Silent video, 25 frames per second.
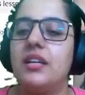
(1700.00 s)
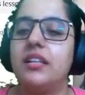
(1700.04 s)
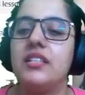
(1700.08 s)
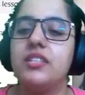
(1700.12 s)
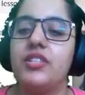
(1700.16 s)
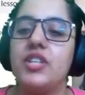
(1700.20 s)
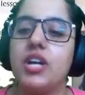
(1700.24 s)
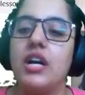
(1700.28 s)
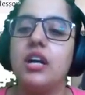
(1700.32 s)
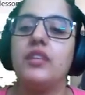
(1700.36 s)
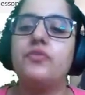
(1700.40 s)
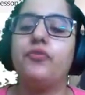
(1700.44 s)

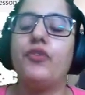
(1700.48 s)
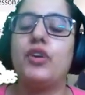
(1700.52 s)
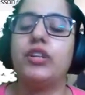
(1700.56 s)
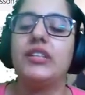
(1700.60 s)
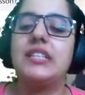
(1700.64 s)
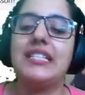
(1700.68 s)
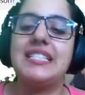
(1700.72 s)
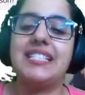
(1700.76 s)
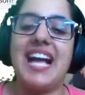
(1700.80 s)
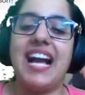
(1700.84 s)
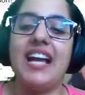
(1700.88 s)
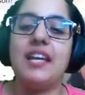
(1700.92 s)
dear, for the
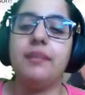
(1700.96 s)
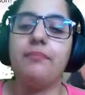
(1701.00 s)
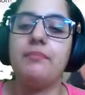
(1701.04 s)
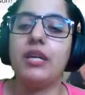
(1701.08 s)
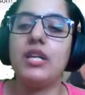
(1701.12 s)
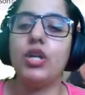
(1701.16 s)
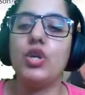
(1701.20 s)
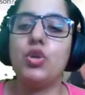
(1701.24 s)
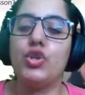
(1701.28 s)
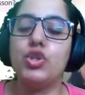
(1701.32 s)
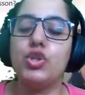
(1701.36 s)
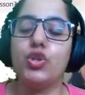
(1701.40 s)

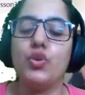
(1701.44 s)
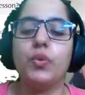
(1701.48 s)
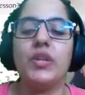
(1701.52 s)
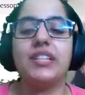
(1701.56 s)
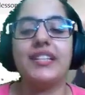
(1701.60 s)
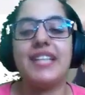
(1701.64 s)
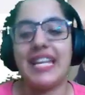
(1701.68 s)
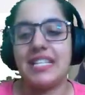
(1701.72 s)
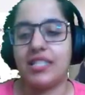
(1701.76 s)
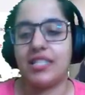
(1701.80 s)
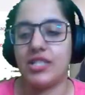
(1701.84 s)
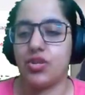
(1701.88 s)
timing, you will
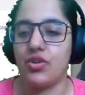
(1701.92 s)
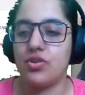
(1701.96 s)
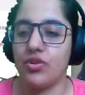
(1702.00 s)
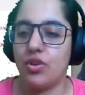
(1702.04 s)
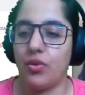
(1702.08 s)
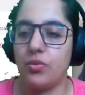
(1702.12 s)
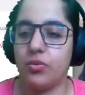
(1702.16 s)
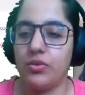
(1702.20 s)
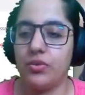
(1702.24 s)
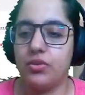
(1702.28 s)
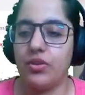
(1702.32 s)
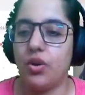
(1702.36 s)
get to
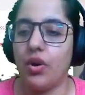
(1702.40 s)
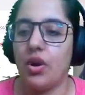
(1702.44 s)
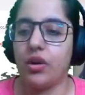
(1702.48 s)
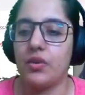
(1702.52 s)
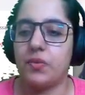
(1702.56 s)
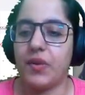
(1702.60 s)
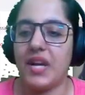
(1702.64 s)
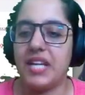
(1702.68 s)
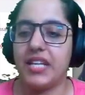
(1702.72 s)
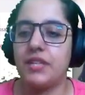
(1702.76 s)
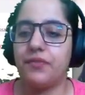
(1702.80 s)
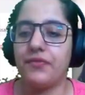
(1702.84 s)
know, all
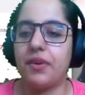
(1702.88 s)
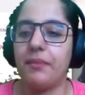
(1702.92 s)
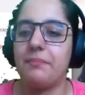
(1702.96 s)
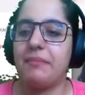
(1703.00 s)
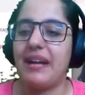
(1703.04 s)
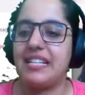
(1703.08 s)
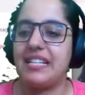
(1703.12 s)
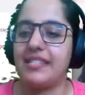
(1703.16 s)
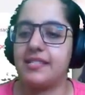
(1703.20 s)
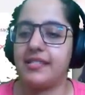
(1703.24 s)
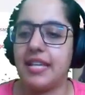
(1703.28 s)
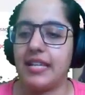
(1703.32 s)
right, for
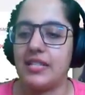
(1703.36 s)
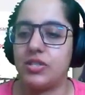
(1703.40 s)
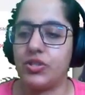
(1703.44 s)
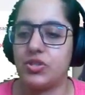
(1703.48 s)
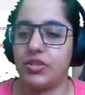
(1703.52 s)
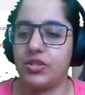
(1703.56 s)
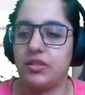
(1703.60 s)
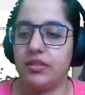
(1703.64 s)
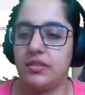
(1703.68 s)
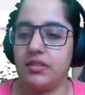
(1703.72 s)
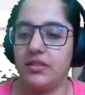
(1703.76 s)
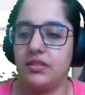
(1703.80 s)
math
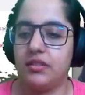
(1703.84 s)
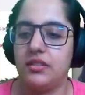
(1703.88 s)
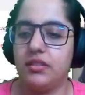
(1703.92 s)
session.